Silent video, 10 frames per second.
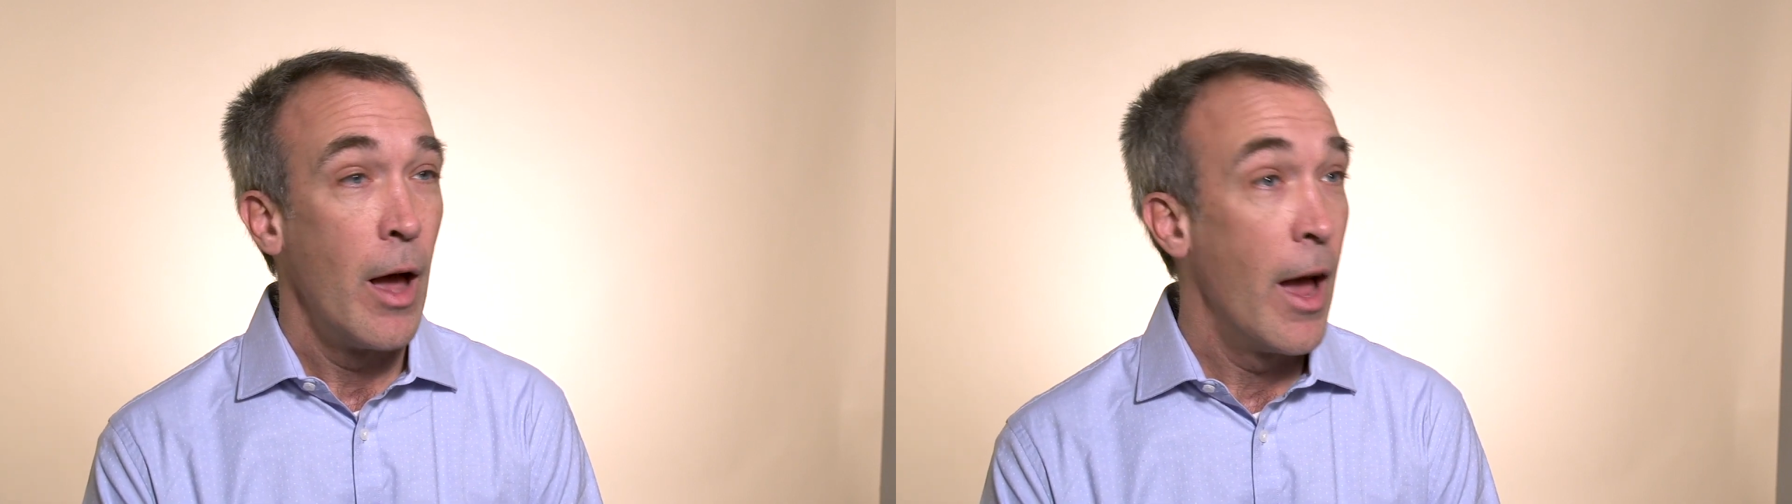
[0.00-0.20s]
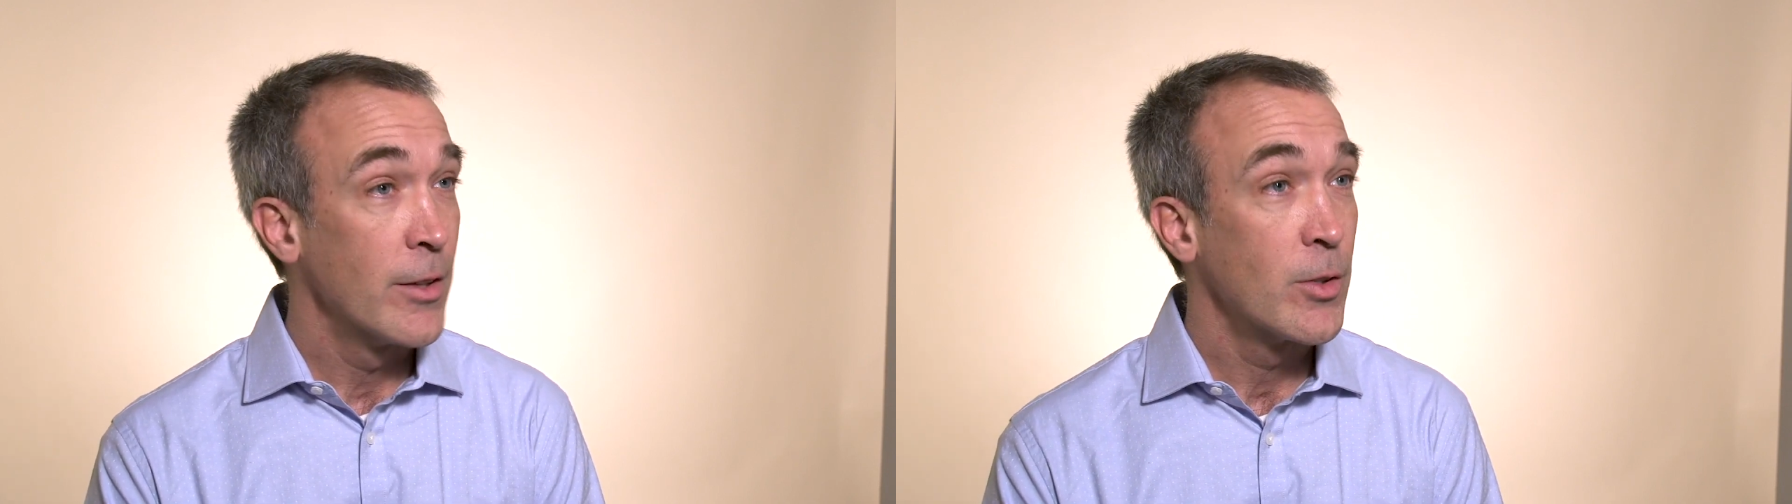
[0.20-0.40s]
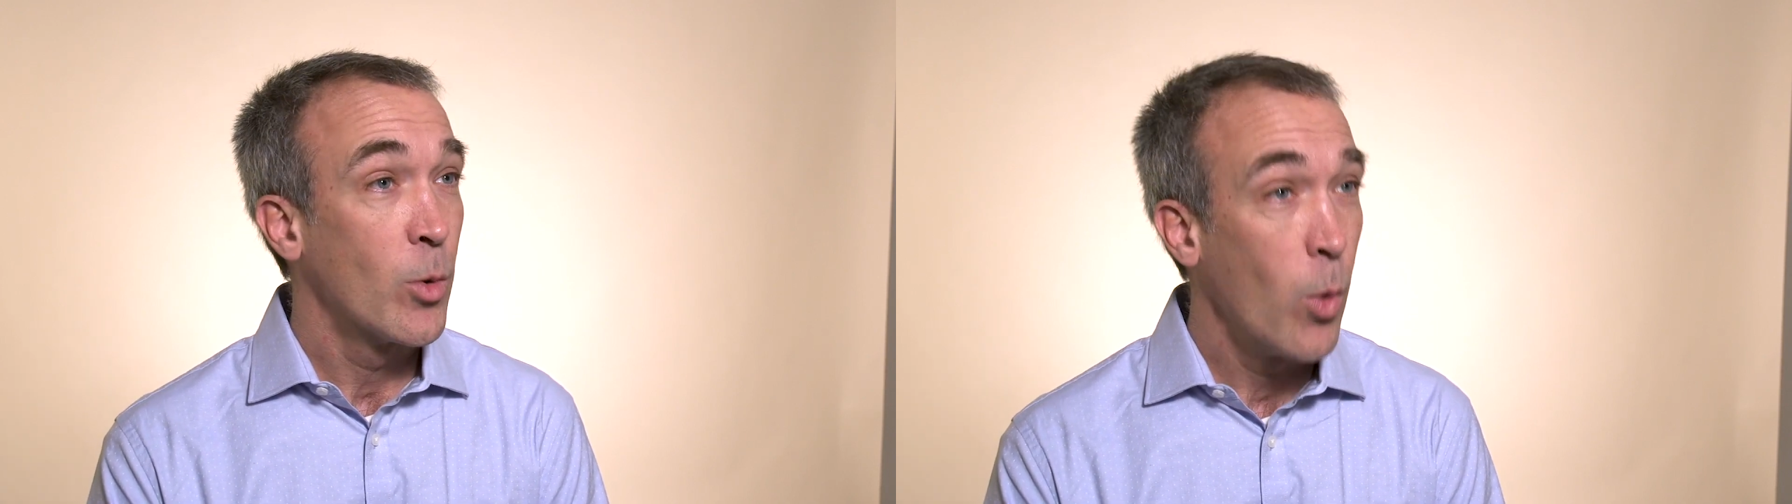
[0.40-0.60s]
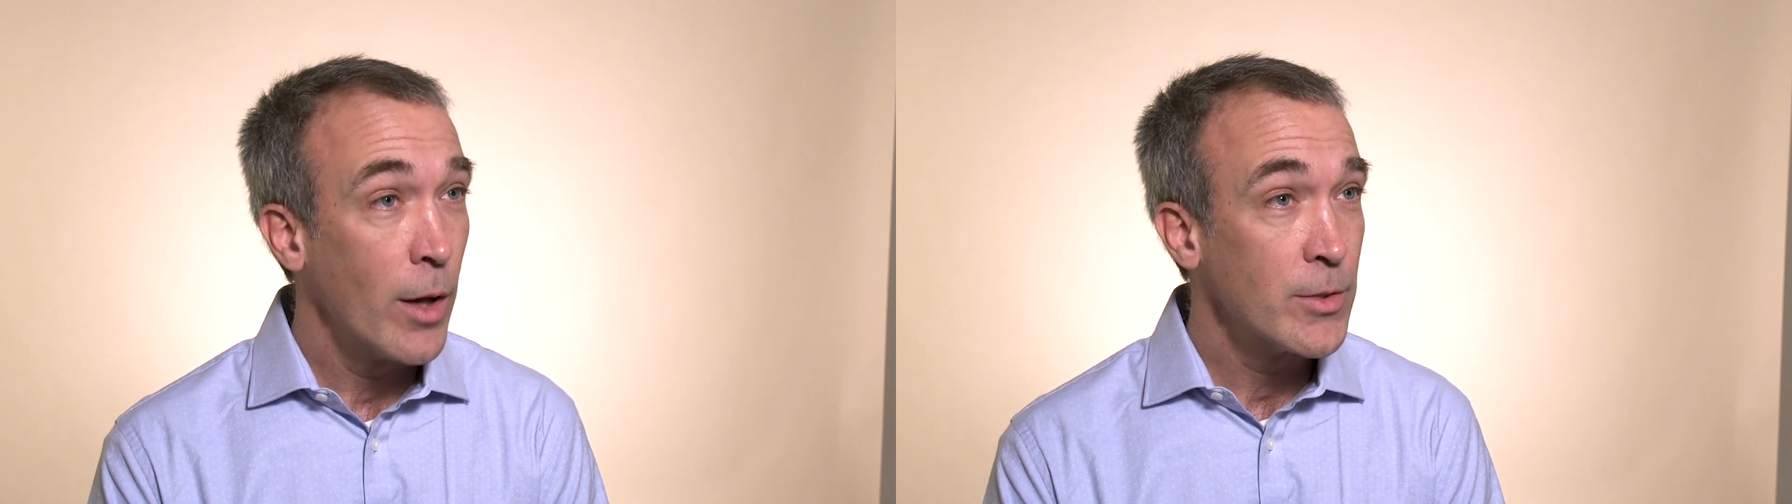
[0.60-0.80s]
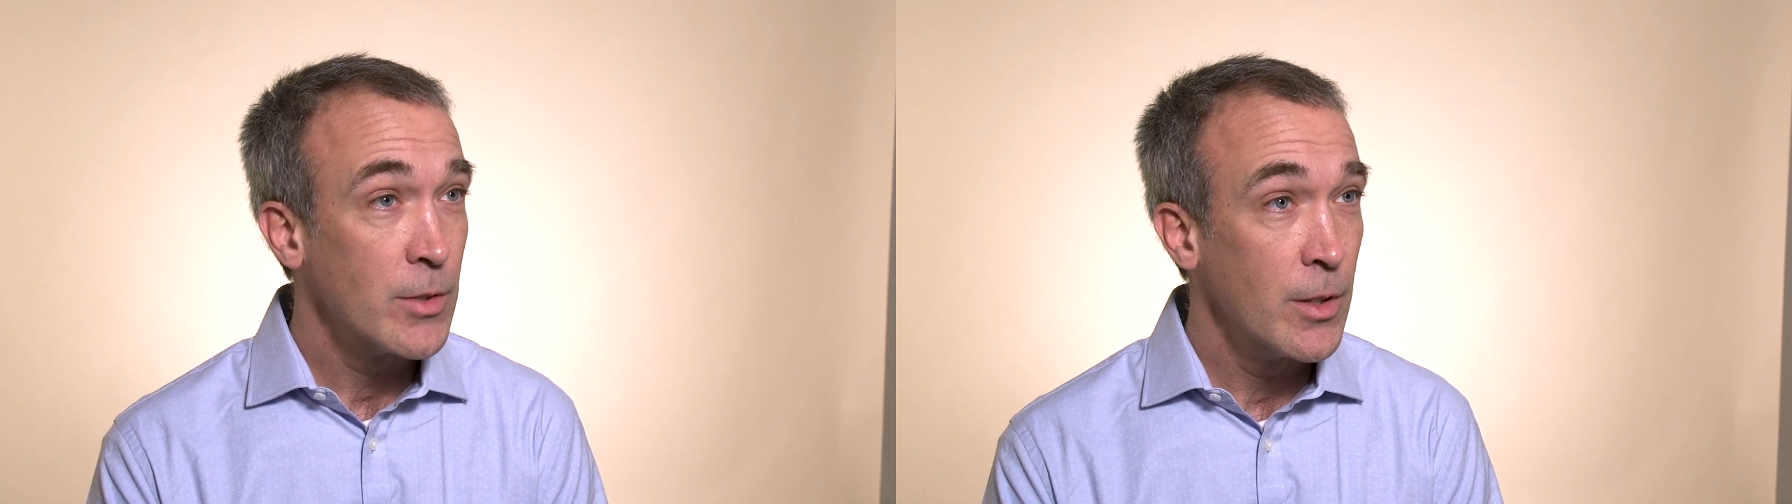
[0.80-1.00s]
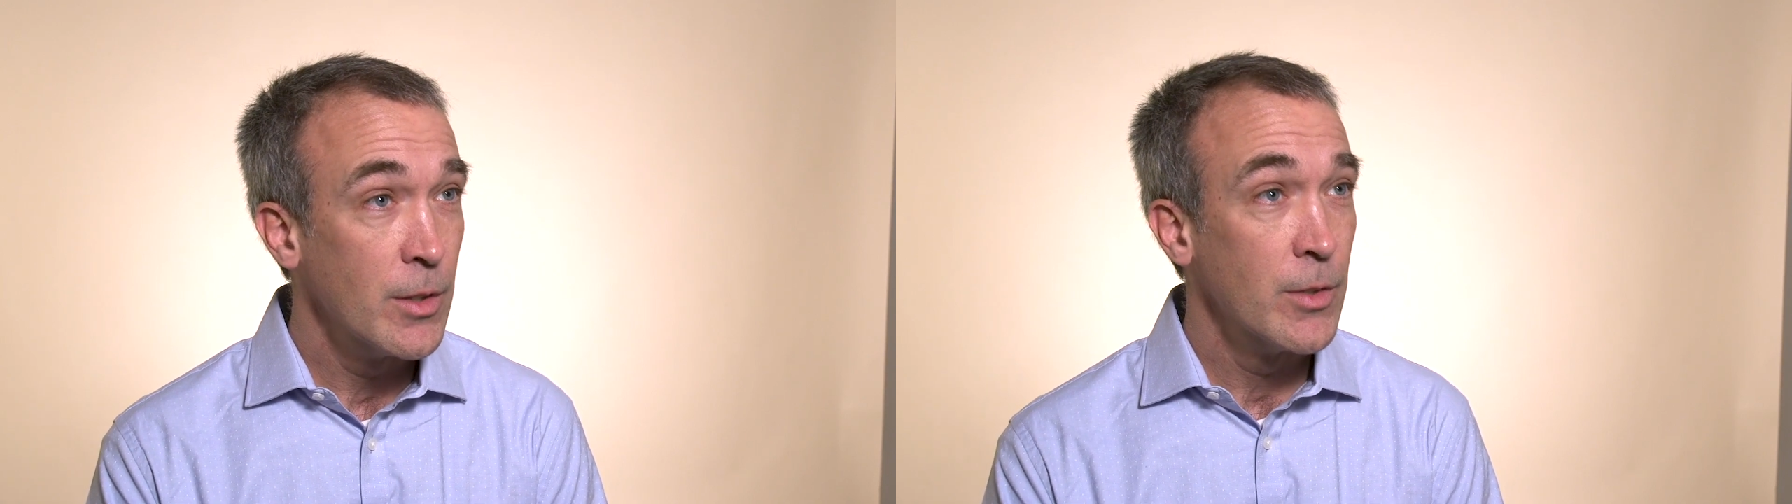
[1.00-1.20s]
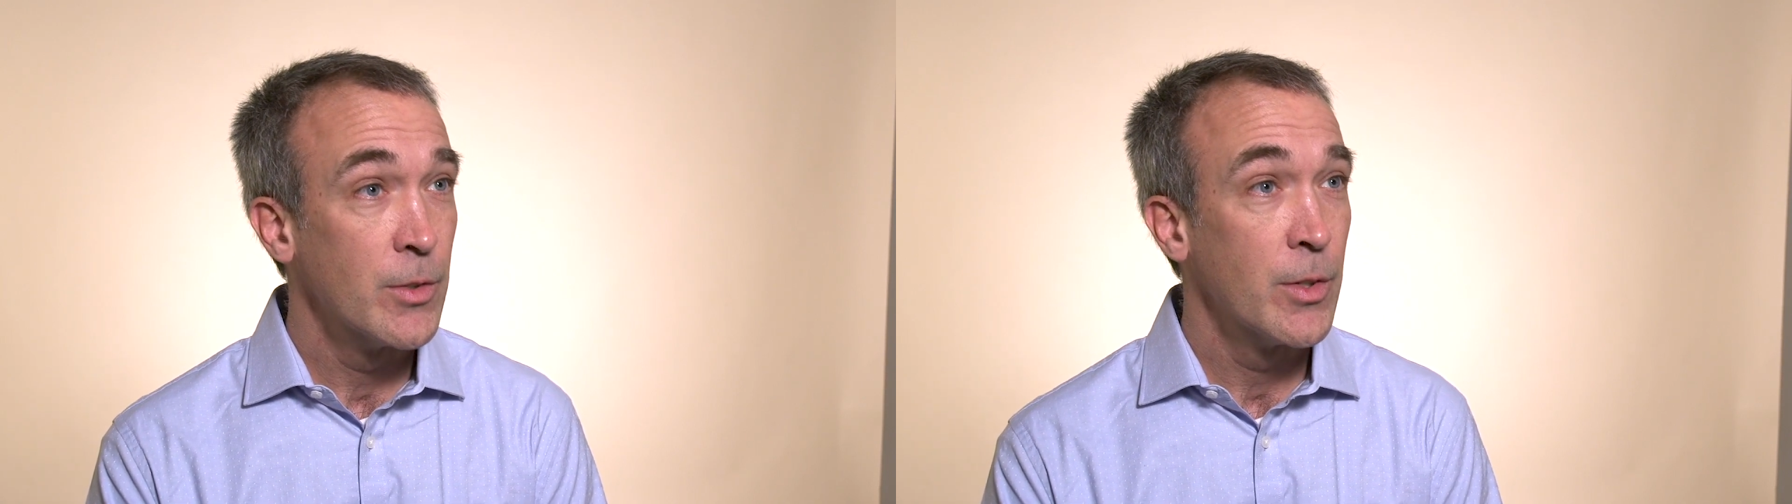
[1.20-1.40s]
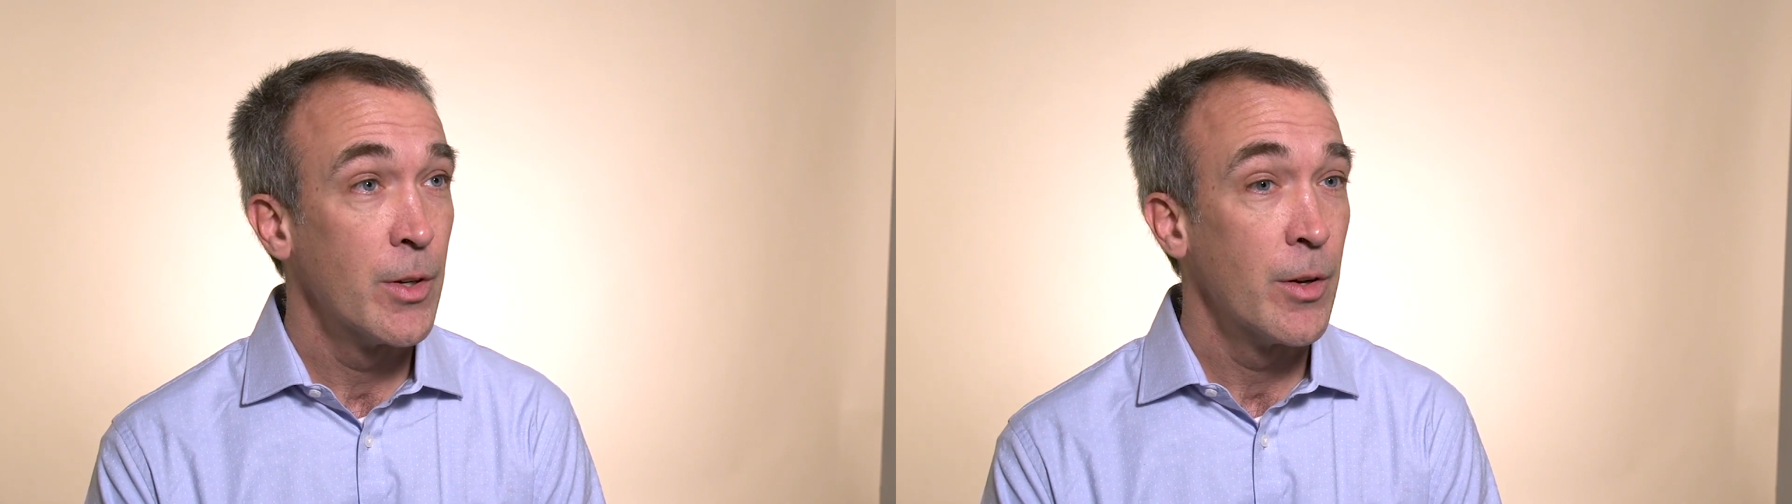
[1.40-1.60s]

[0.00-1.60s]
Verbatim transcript: ask questions,